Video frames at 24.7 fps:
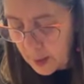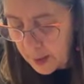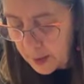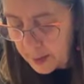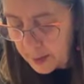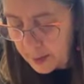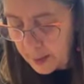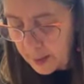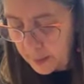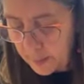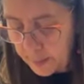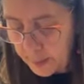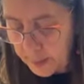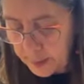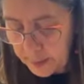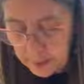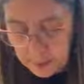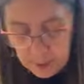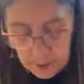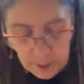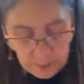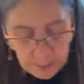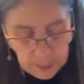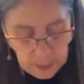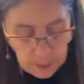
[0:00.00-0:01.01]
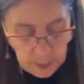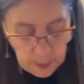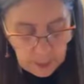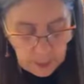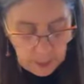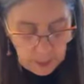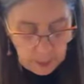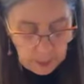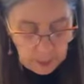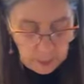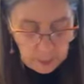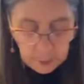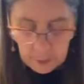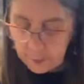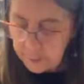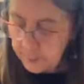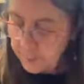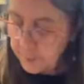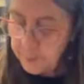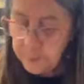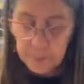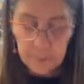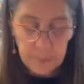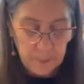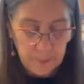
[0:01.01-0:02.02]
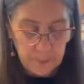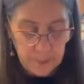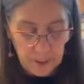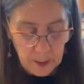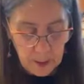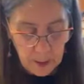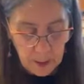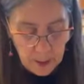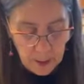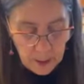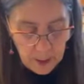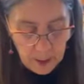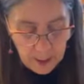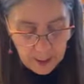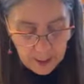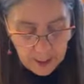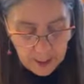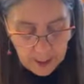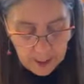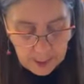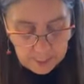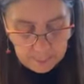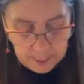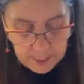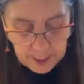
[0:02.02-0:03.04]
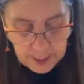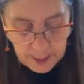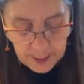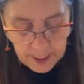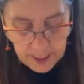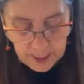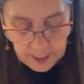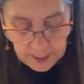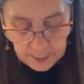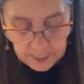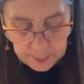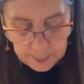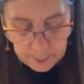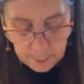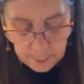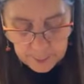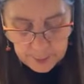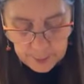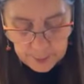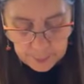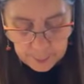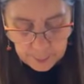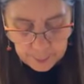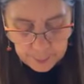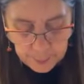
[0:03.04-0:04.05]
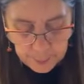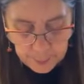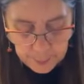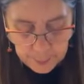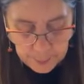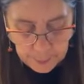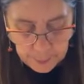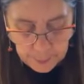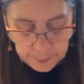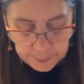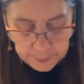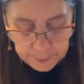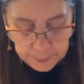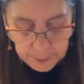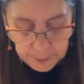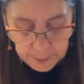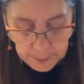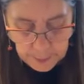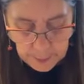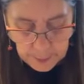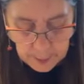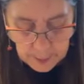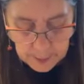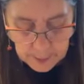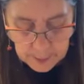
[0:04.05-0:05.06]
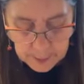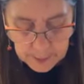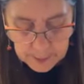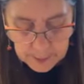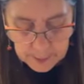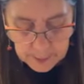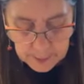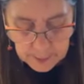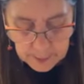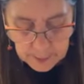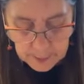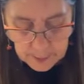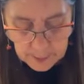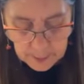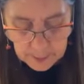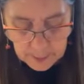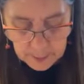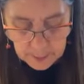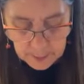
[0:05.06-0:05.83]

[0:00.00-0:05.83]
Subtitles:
All right, now we're going to come in here and I'm going to add a little bit of the pearl to this.